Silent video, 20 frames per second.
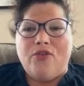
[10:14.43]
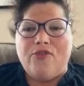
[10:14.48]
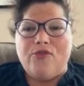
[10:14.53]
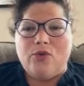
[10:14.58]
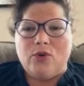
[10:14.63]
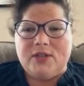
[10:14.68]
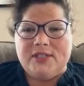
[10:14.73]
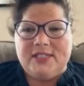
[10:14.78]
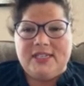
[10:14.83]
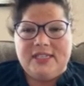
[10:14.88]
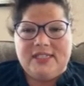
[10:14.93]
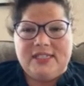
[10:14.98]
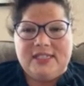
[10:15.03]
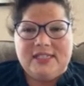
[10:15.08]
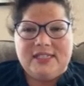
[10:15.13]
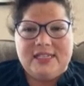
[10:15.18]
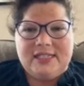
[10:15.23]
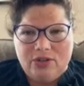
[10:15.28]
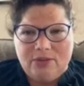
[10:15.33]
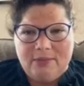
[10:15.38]
4
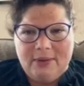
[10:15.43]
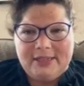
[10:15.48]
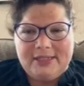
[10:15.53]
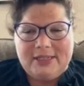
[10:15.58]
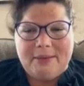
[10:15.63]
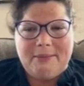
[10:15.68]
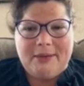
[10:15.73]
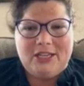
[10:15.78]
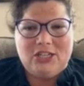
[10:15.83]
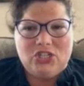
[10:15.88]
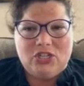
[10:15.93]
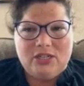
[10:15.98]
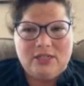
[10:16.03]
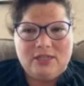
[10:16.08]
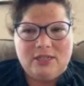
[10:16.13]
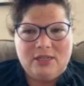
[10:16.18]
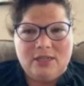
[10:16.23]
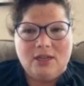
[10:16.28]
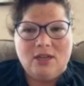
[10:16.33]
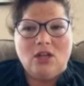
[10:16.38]
seasons, as I
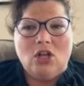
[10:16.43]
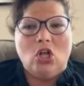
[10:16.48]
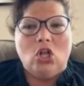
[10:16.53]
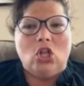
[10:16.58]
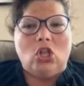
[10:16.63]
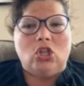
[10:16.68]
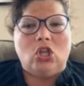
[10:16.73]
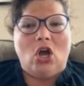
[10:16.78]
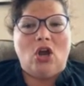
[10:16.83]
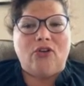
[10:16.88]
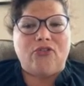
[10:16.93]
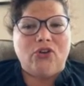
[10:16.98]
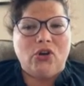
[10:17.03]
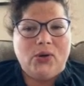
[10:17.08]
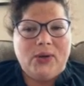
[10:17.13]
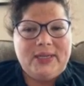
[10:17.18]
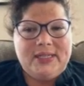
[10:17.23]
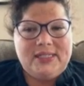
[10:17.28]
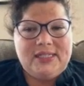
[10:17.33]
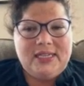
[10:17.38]
mentioned, long
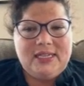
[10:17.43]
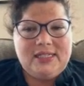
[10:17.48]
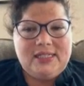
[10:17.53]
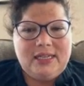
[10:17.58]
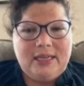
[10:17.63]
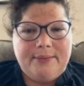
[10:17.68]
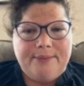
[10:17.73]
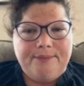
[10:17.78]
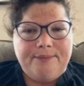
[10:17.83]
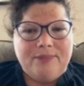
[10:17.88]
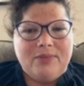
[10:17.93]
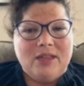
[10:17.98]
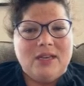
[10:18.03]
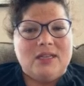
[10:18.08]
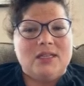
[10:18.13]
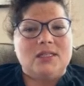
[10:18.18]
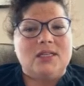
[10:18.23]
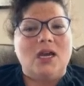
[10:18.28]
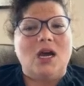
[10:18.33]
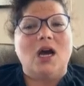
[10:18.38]
growing season,
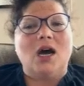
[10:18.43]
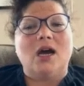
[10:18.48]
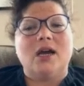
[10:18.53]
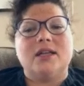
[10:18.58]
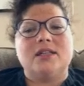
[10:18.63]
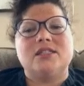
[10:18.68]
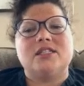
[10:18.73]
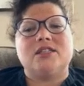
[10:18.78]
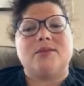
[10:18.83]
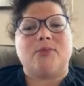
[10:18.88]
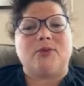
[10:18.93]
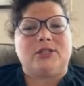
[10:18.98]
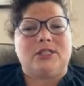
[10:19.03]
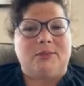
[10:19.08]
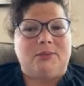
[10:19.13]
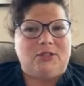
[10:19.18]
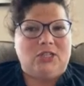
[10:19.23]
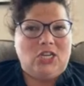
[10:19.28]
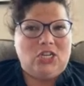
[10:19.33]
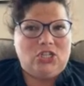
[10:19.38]
tons of
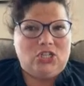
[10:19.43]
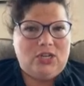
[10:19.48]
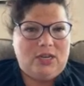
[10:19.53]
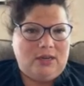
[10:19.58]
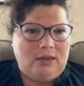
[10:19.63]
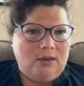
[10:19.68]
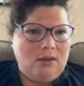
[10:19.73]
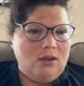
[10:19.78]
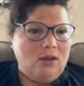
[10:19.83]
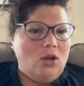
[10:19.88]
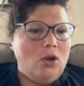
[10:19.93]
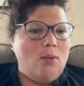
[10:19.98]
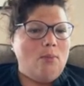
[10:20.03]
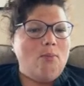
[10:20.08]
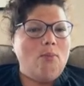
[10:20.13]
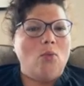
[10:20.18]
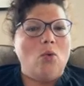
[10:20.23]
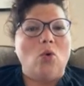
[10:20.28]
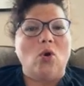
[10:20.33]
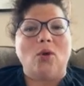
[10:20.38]
precipitation,
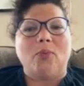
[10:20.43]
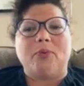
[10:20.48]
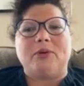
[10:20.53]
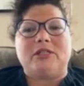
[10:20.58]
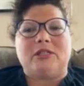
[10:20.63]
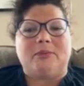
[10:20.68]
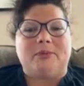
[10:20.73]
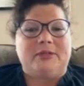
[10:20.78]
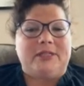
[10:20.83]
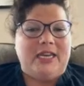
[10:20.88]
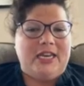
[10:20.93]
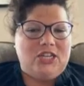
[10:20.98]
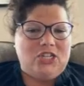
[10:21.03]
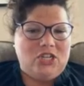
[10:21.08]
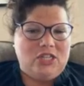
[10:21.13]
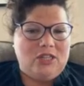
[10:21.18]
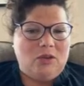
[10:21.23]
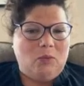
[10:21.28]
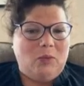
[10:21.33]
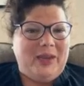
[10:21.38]
more
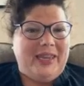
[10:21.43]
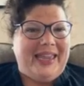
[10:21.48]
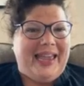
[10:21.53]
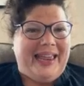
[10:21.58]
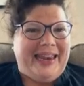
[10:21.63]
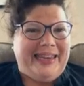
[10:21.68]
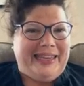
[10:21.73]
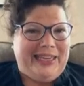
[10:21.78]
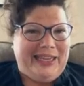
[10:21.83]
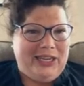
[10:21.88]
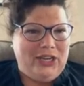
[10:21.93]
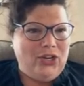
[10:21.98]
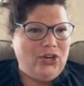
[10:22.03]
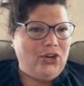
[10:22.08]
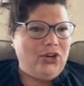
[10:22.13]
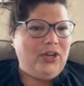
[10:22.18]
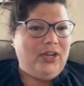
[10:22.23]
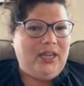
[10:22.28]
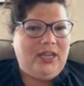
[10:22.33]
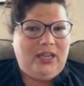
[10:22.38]
precipitation than we get
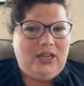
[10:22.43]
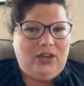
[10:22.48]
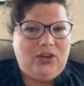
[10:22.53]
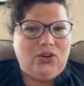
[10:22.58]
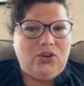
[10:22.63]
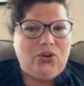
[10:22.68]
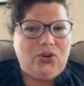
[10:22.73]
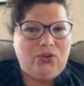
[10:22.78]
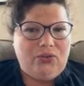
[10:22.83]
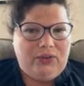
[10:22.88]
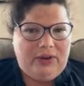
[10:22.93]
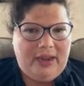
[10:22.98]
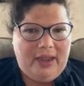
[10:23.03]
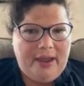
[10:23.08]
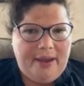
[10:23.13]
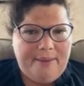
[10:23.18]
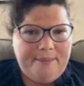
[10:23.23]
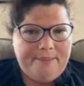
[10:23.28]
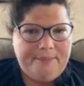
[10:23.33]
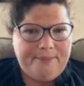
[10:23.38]
here in
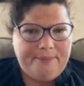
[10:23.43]
Korea.